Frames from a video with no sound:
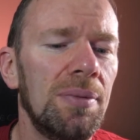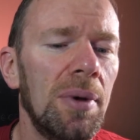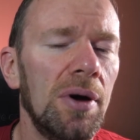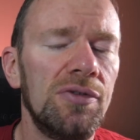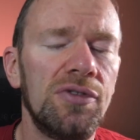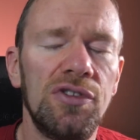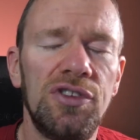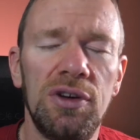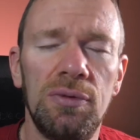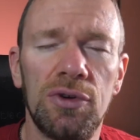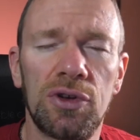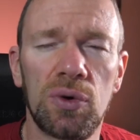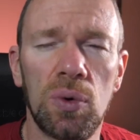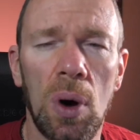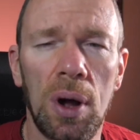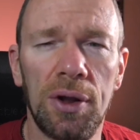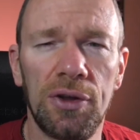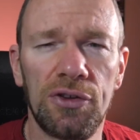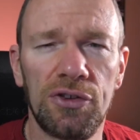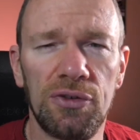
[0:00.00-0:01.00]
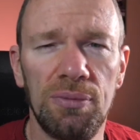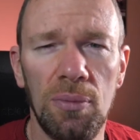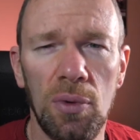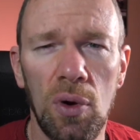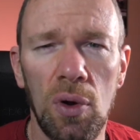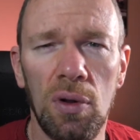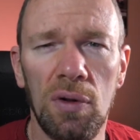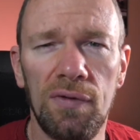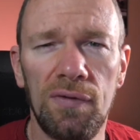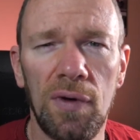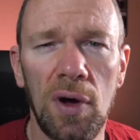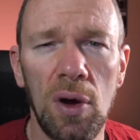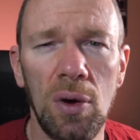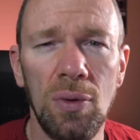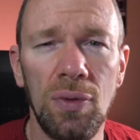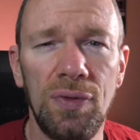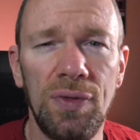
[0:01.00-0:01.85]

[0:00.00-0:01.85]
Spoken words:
Moto G was quite a small phone.